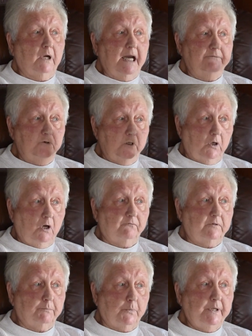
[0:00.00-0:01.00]
after you get off
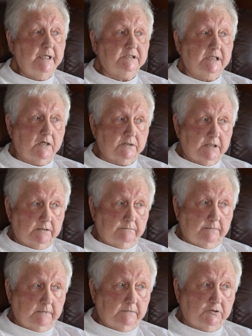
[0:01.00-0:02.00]
the bridge, there's a
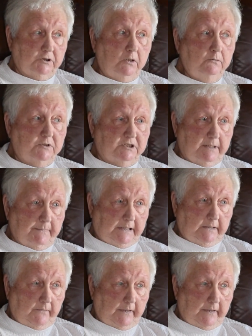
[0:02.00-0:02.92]
Jones Cemetery.